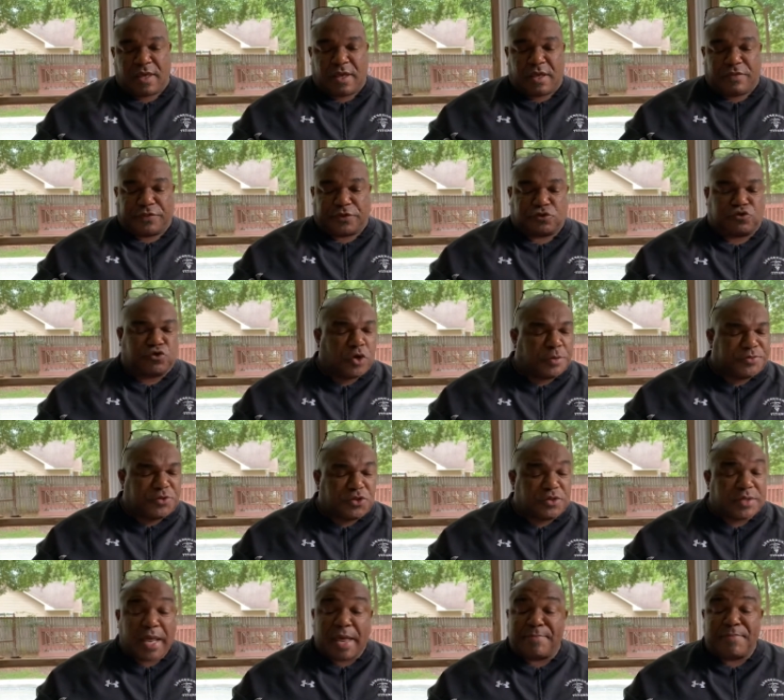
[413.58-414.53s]
The
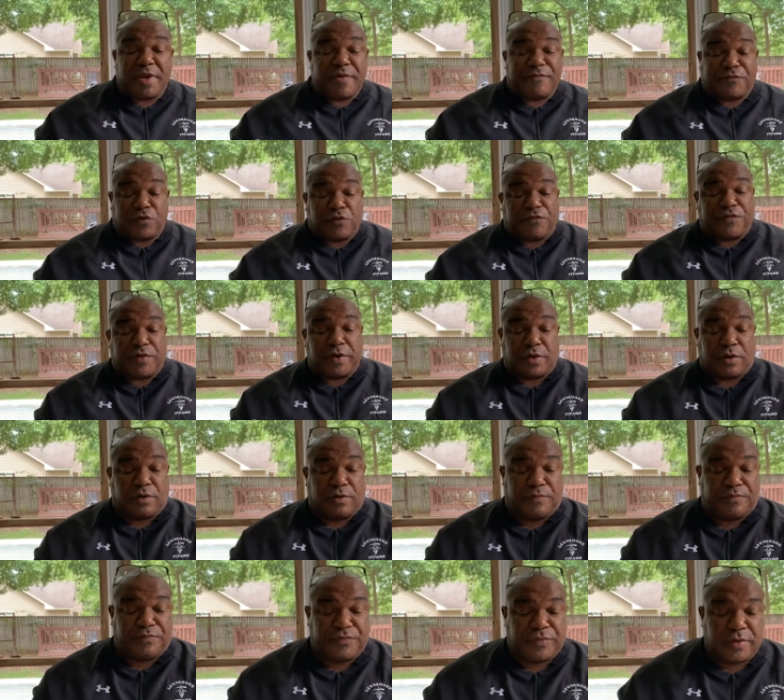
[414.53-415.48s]
scriptures had been fulfilled.
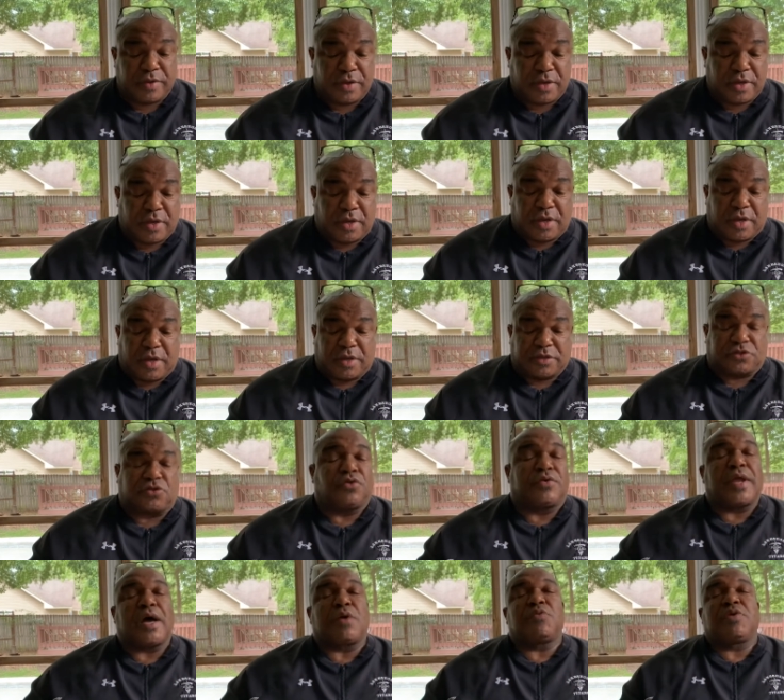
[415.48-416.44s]
And so
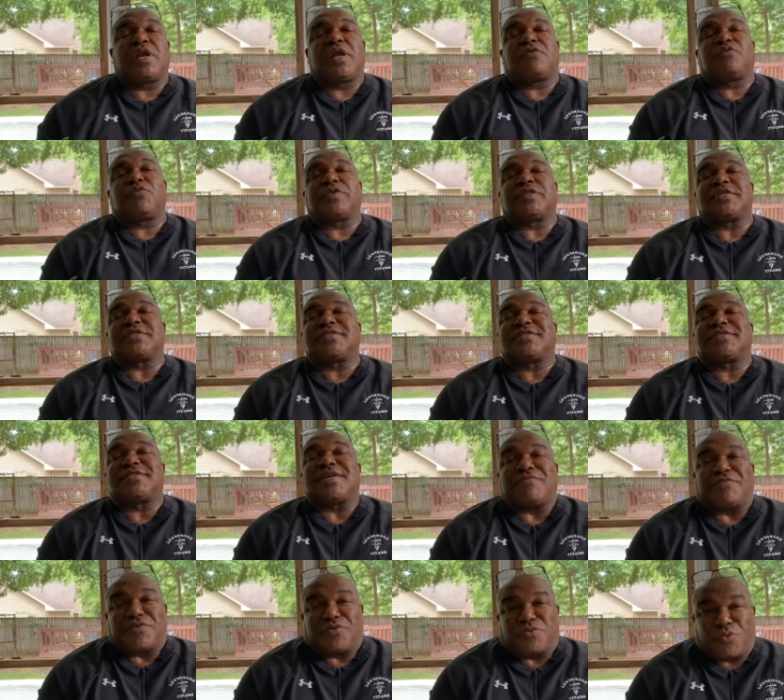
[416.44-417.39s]
now we're left with the
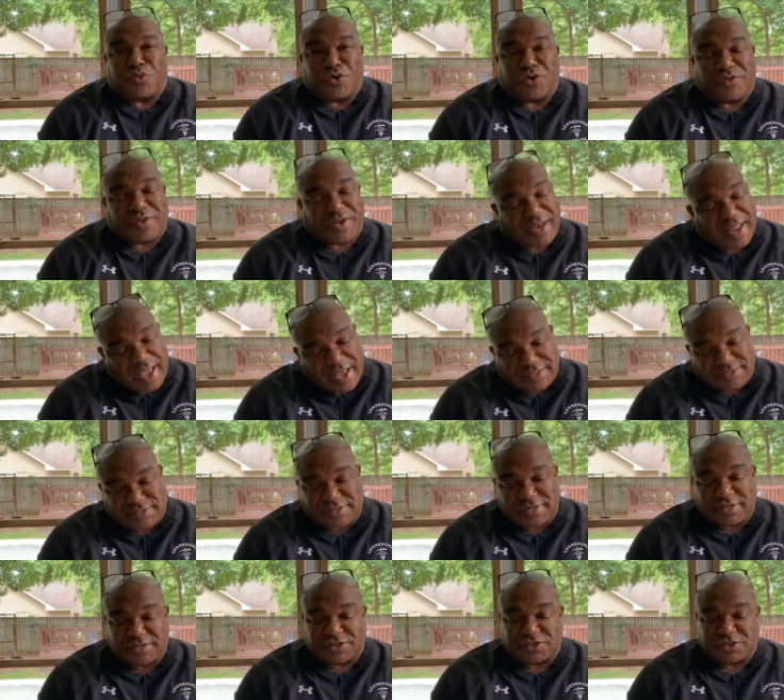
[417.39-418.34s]
seventh word, the
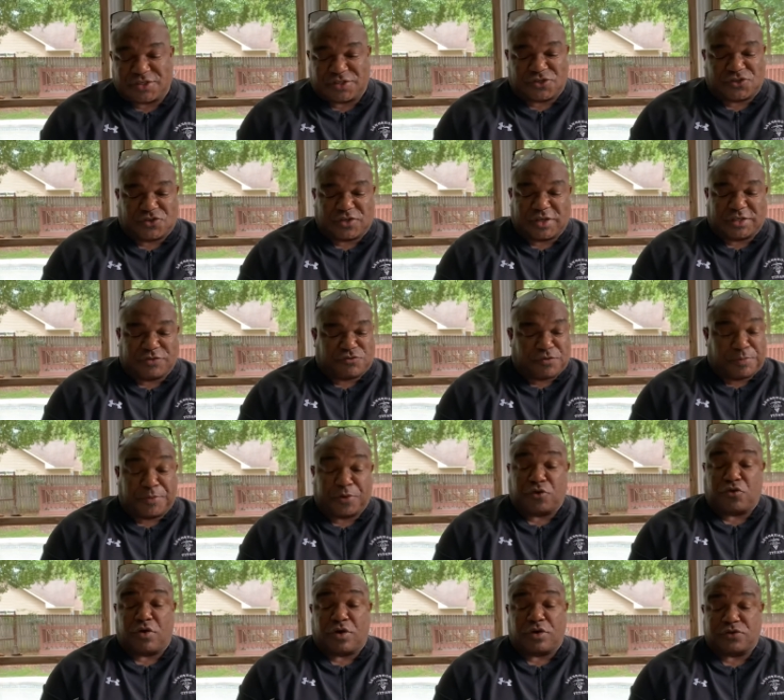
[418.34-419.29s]
last thing Jesus says from
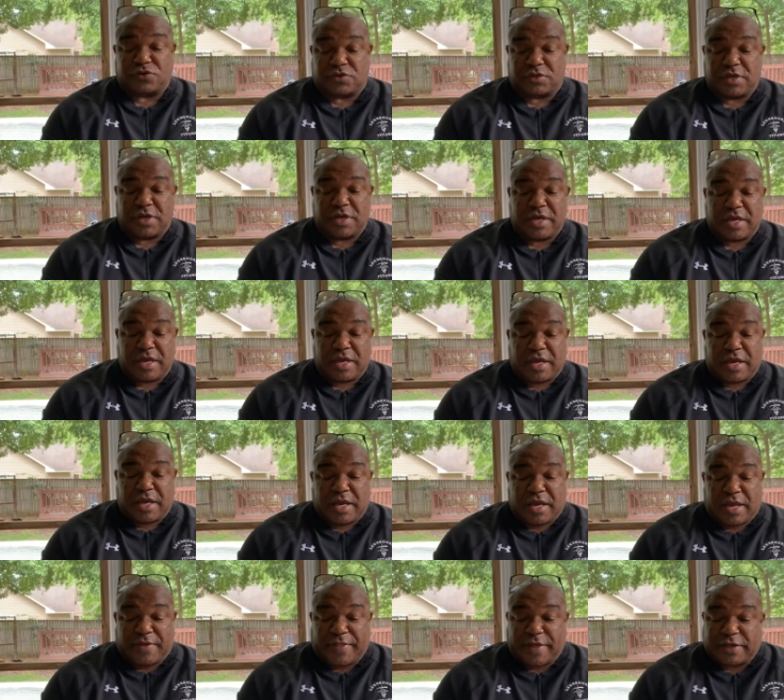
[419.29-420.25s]
the cross.
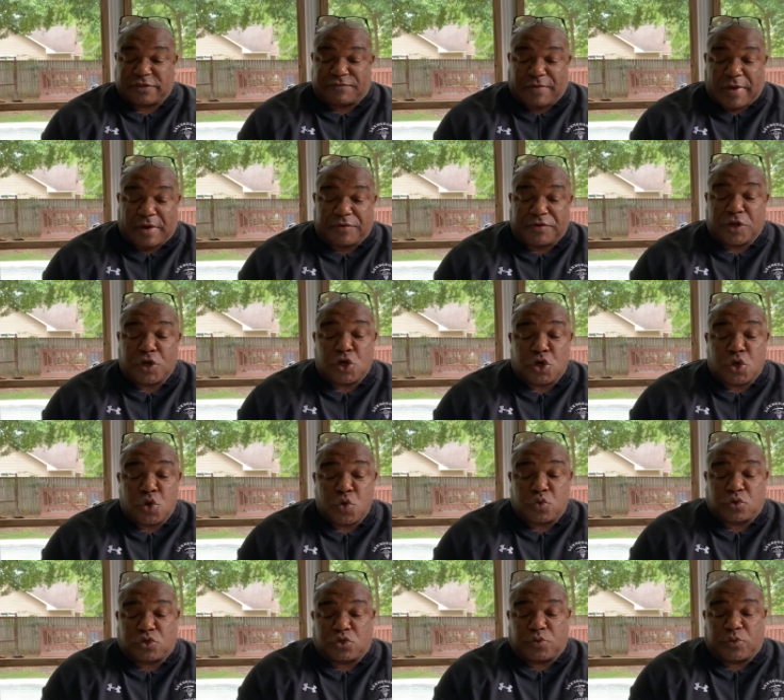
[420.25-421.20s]
And that's found in
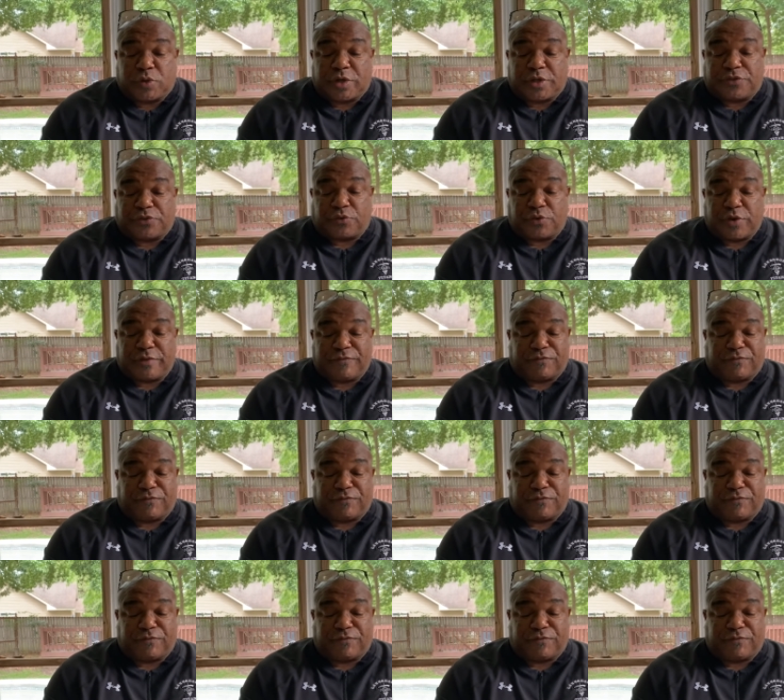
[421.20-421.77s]
Luke 23 and